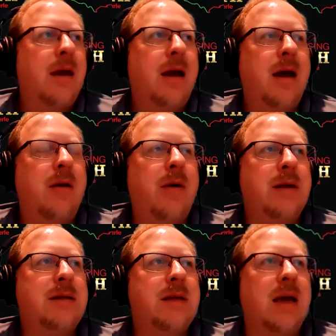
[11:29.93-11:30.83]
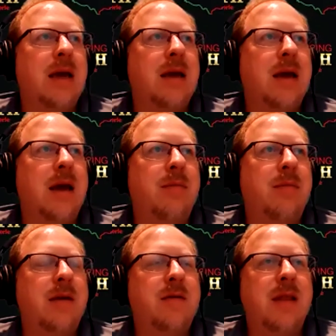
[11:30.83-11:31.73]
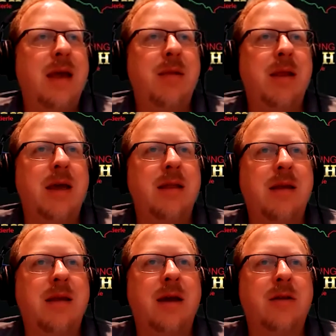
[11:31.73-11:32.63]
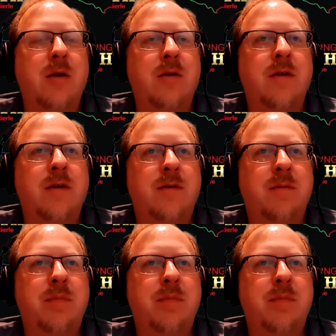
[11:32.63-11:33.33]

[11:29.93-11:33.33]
how do I say, his labeling and diagnosis